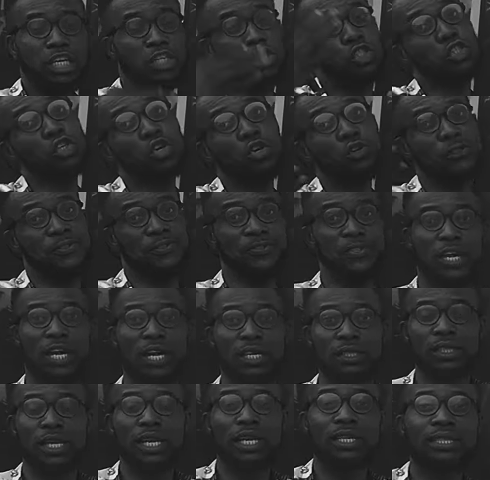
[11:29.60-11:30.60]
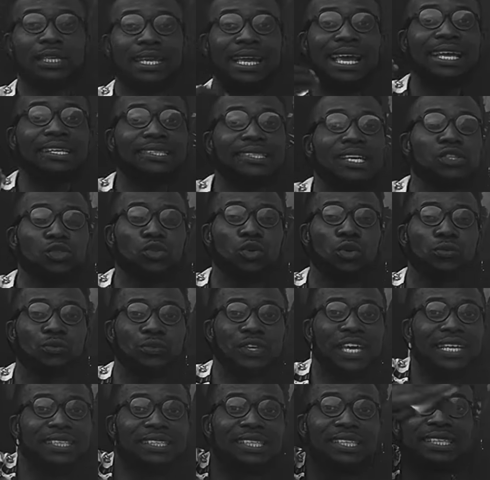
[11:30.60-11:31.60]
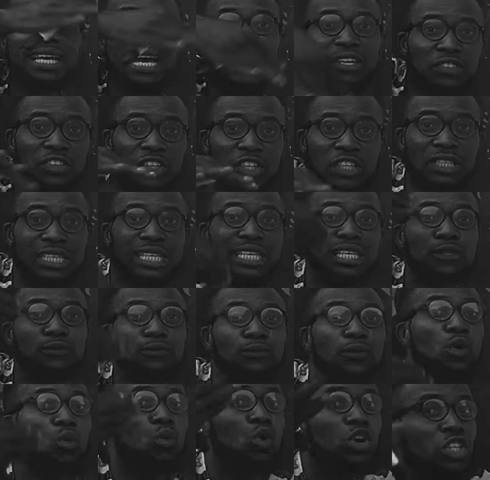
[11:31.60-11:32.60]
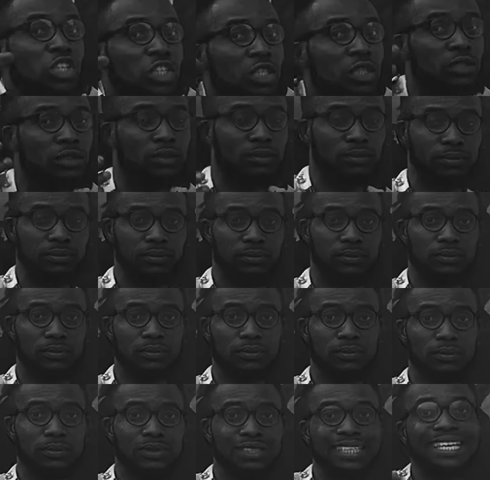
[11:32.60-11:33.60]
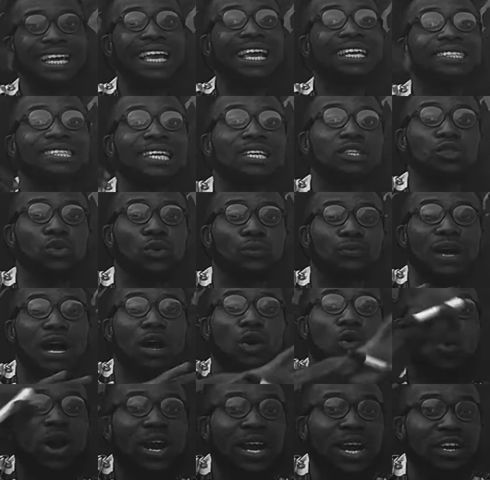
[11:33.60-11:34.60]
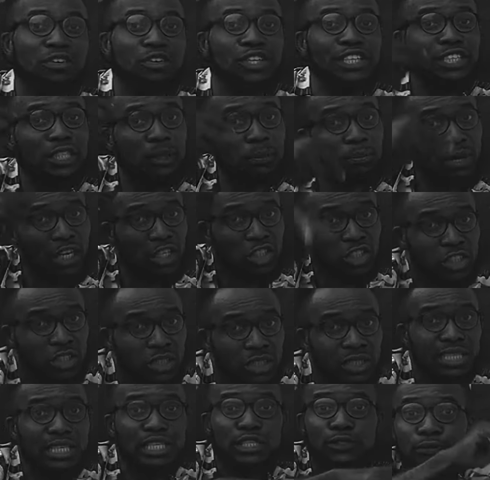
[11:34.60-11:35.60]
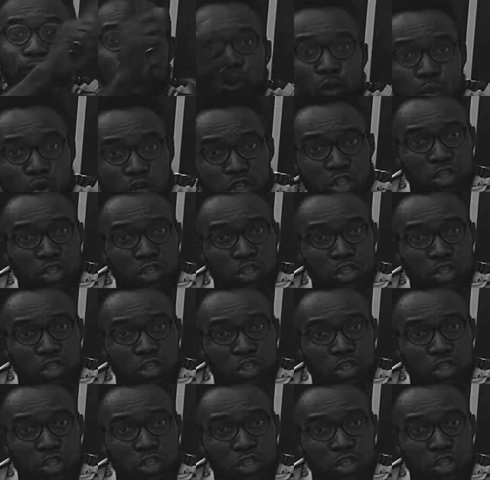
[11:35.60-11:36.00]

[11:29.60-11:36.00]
It shows that the essence of getting that thing is for washing. The essence of acquiring the machine is for